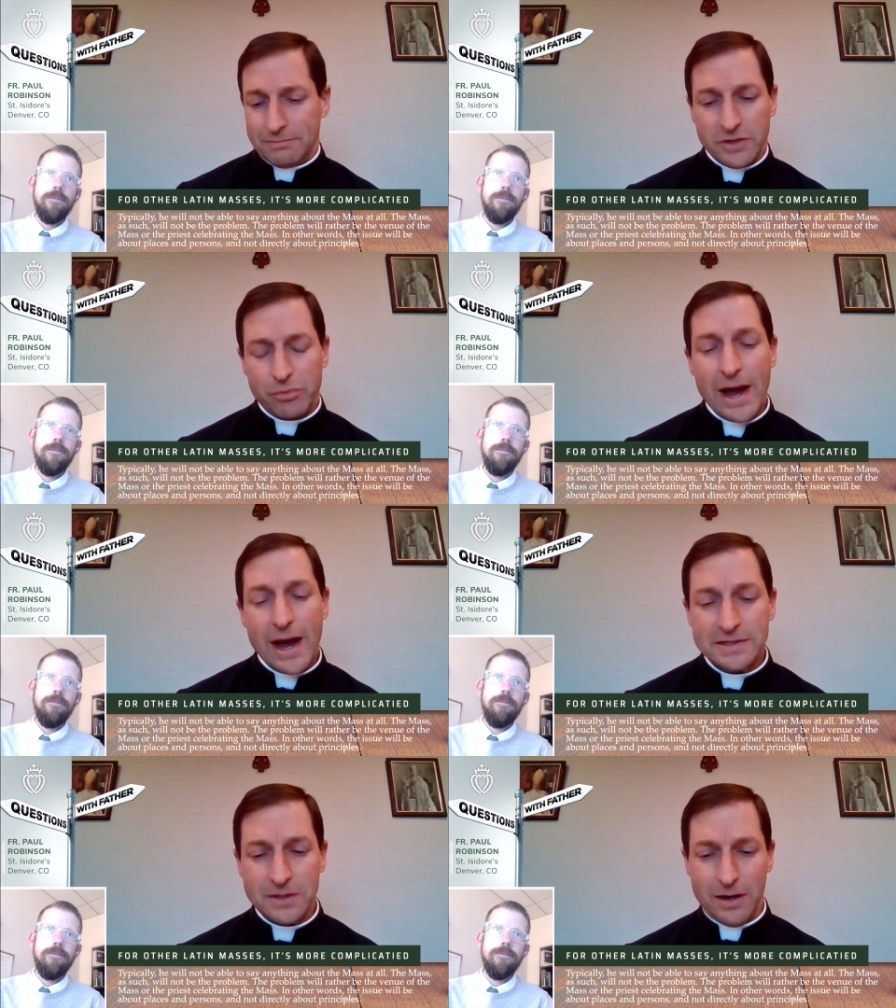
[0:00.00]

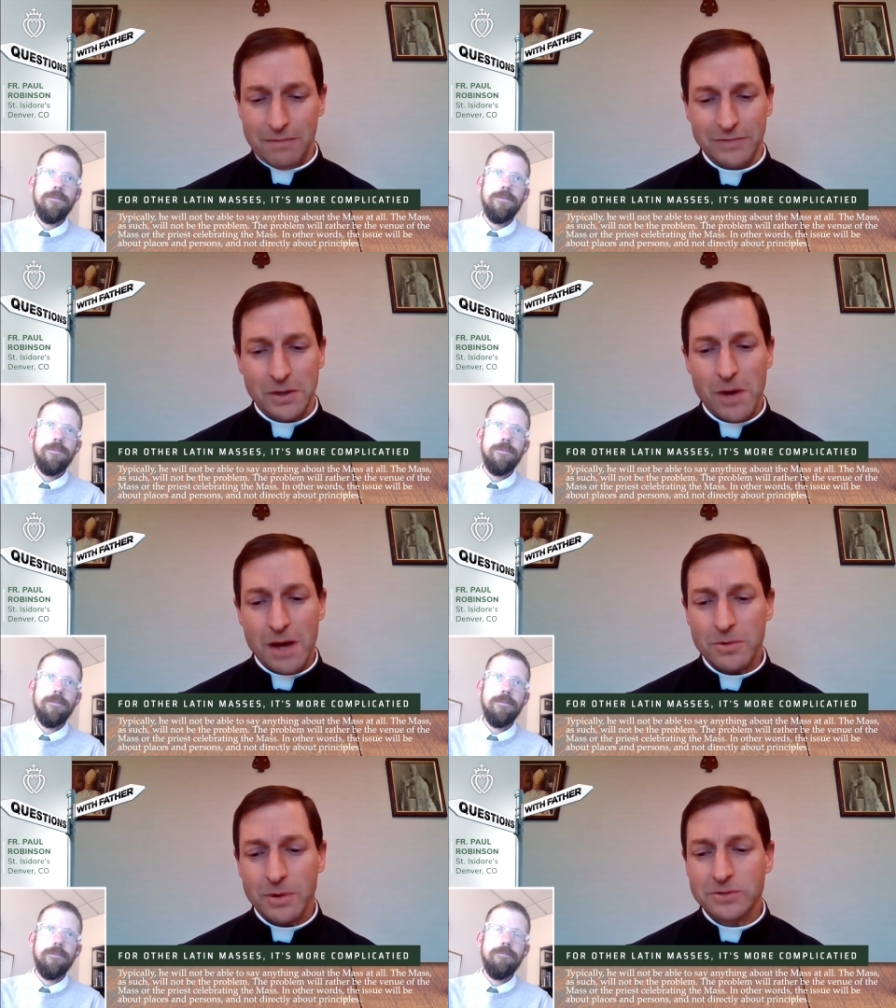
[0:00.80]
Nebraska,
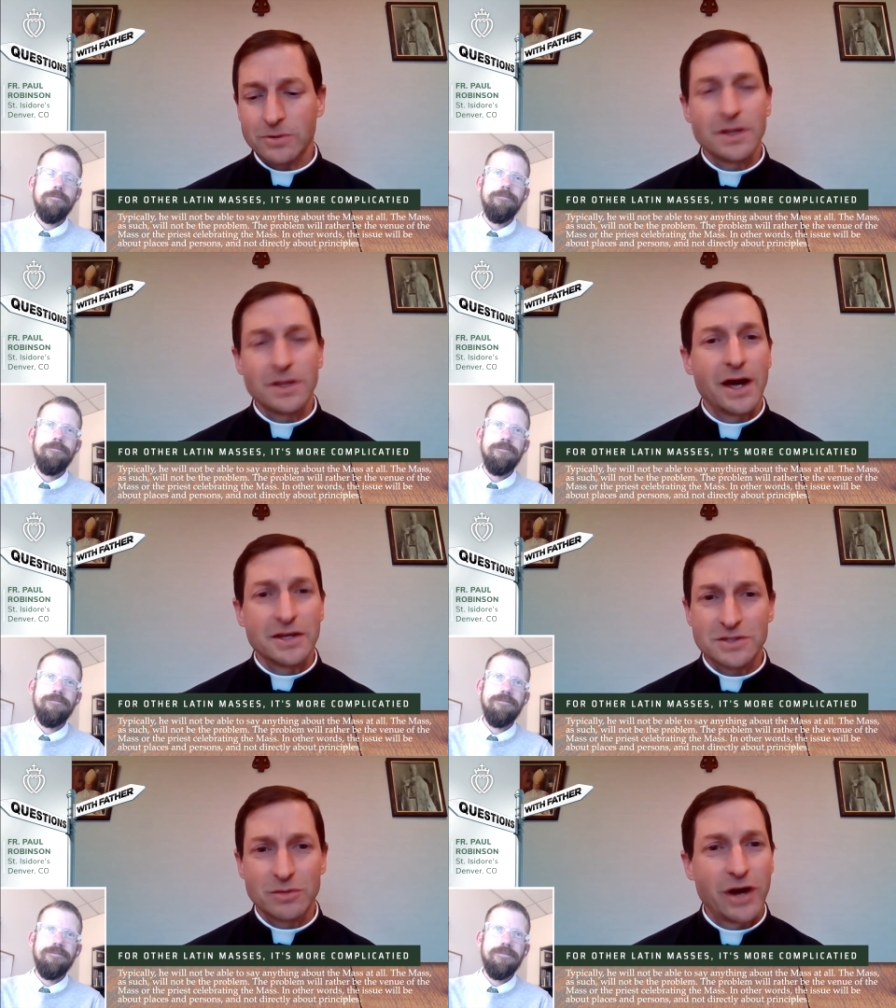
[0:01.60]
I'm going to
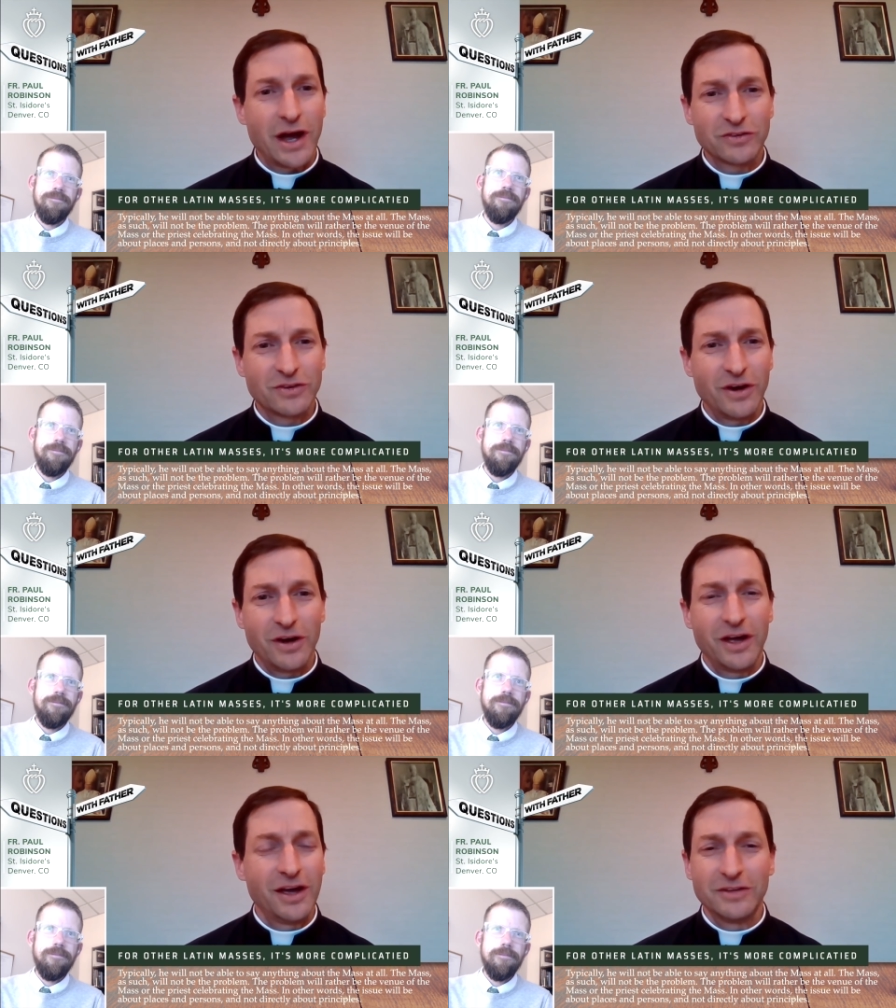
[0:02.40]
Alliance,
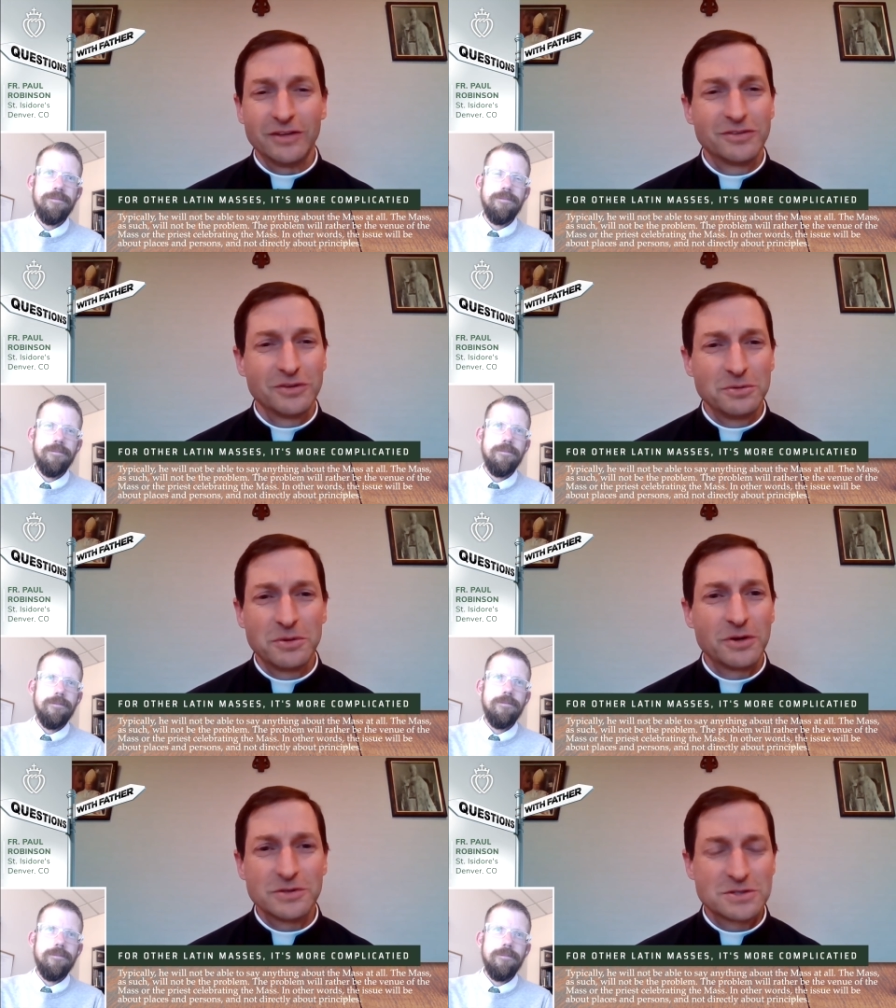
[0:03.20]
Nebraska, and
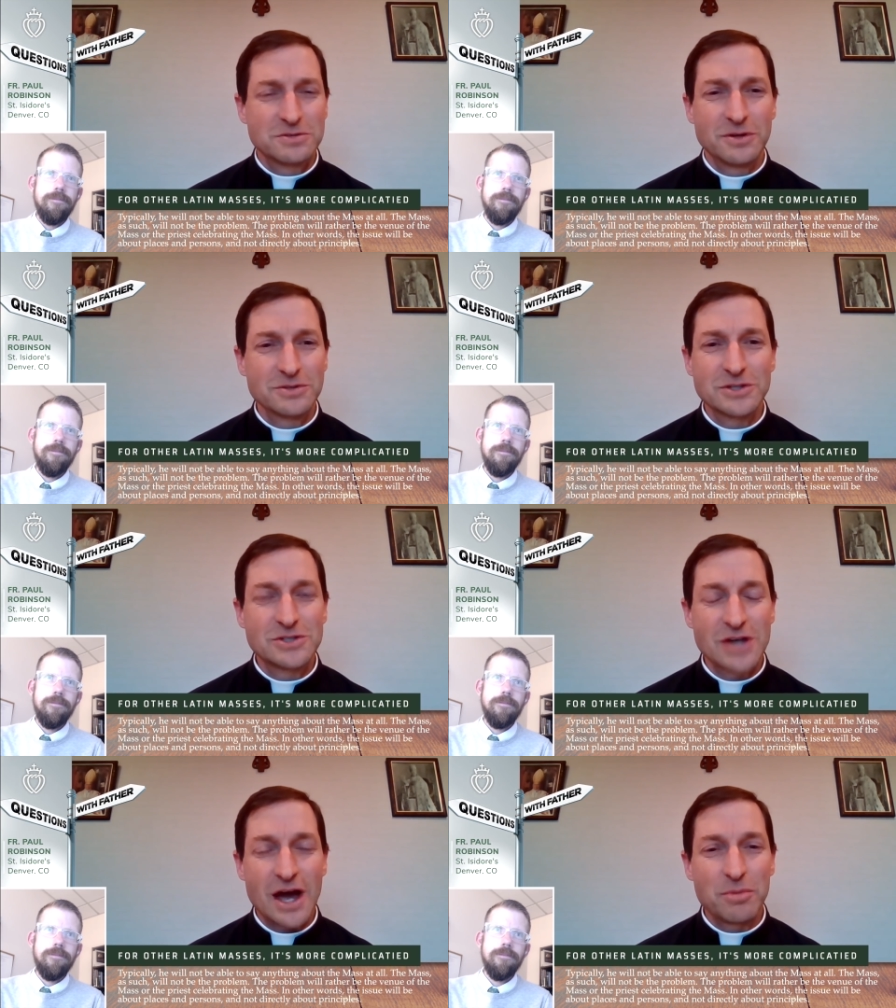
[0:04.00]
there's a
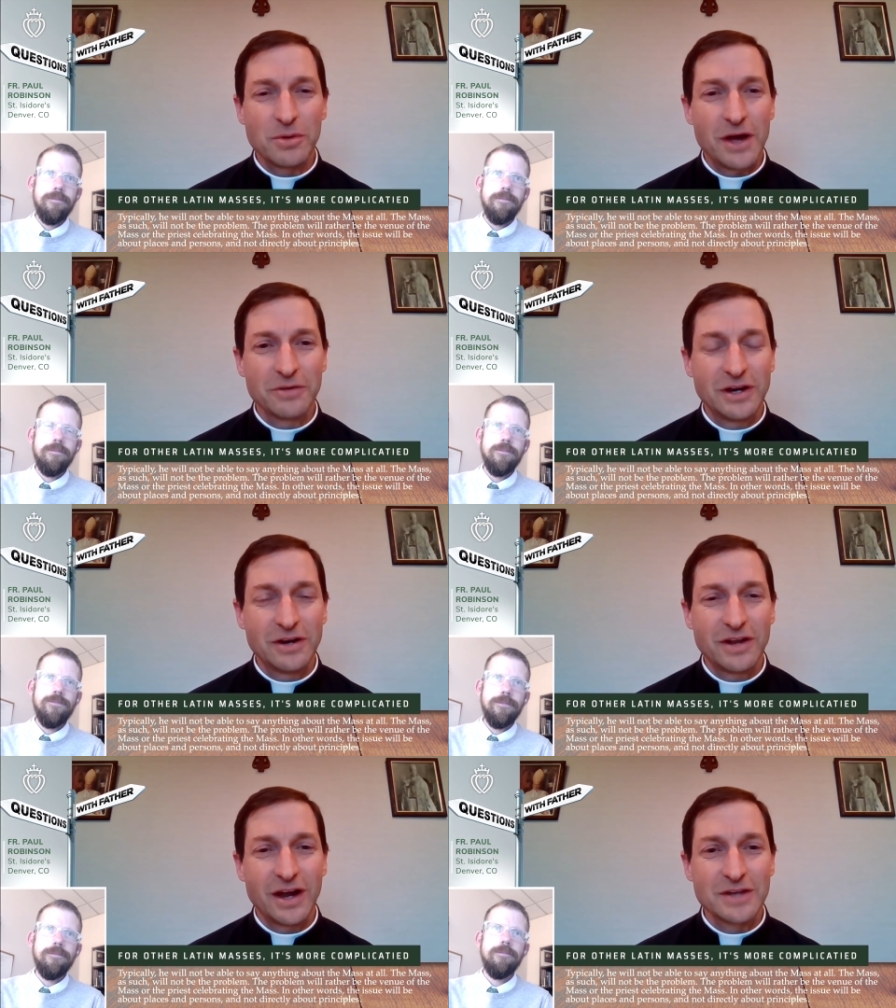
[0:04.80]
chapel out
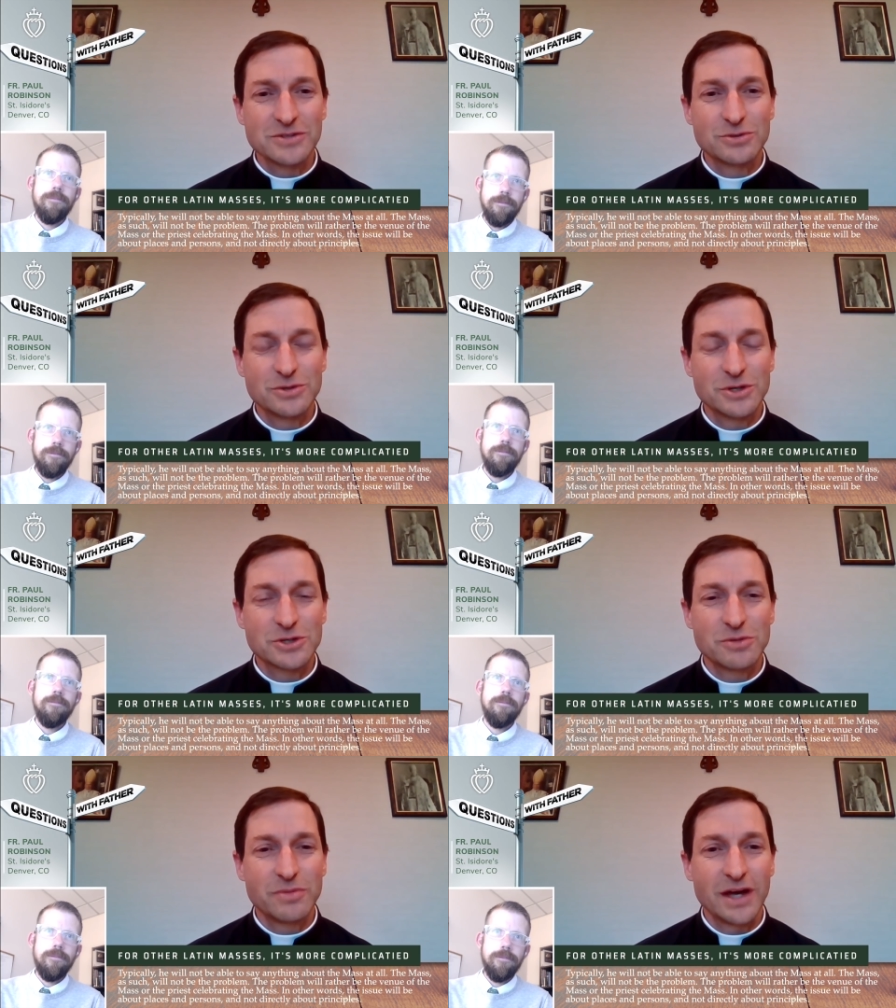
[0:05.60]
there that has a
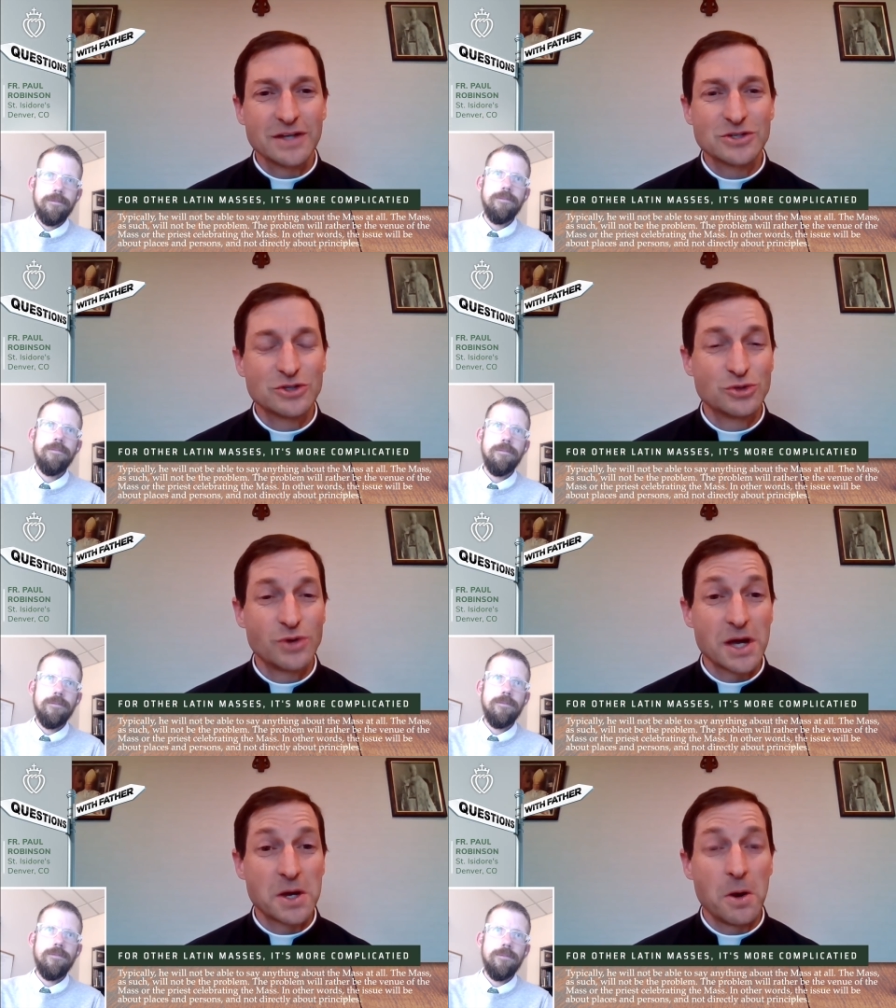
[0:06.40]
traditional Mass.
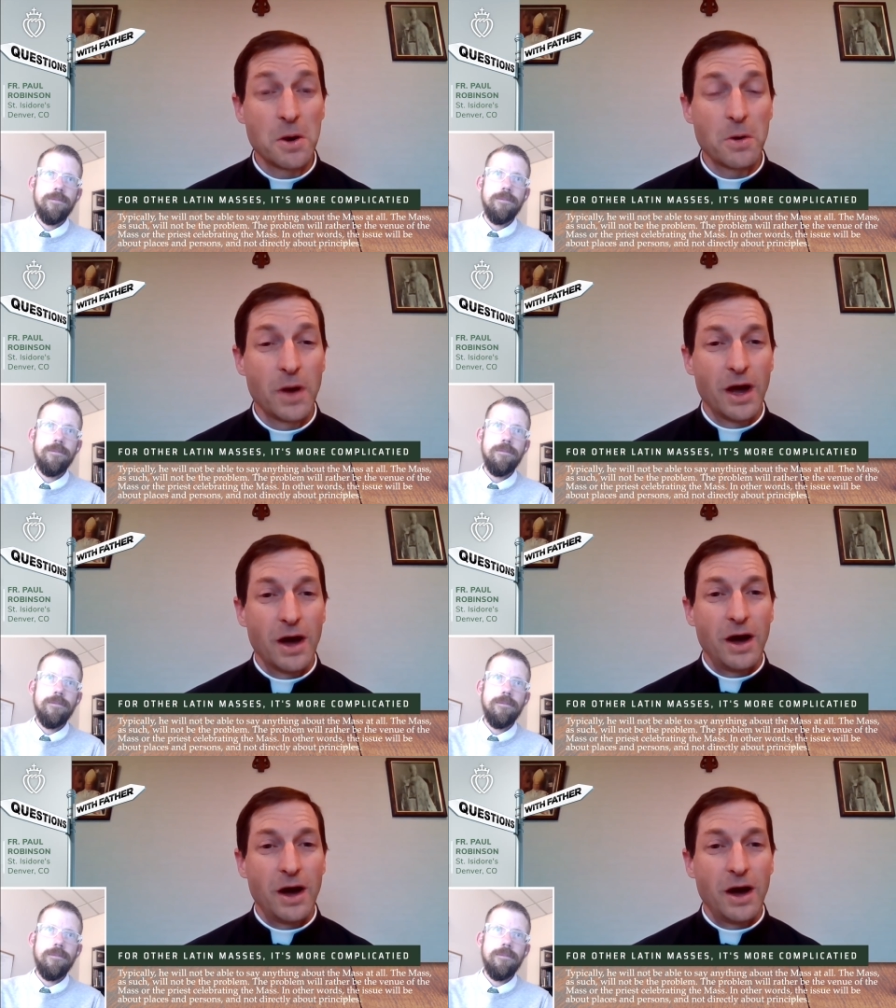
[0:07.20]
Should I go?